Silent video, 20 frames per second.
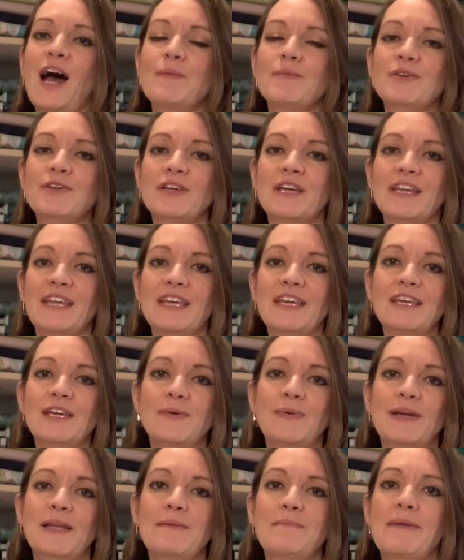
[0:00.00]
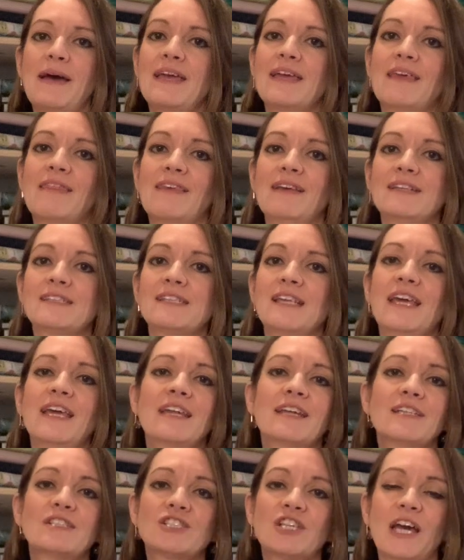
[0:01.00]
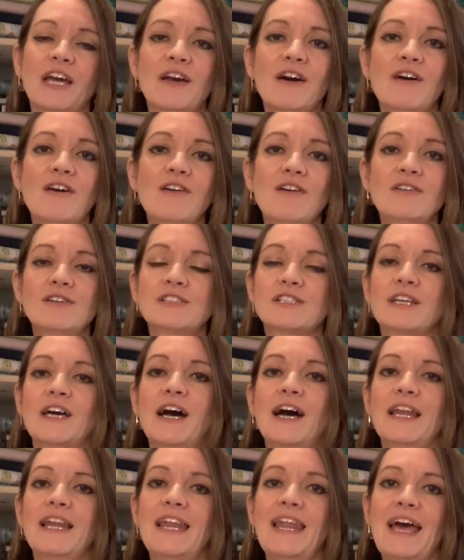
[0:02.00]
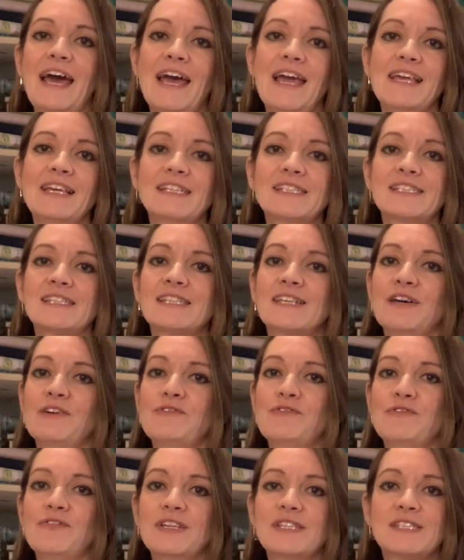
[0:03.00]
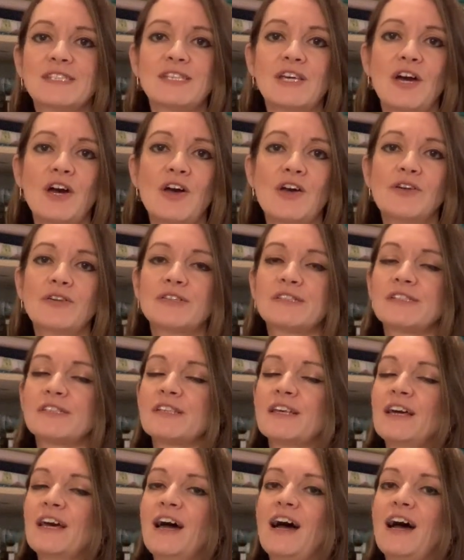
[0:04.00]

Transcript: You could equally make this in a jacquard, a lace, a viscose,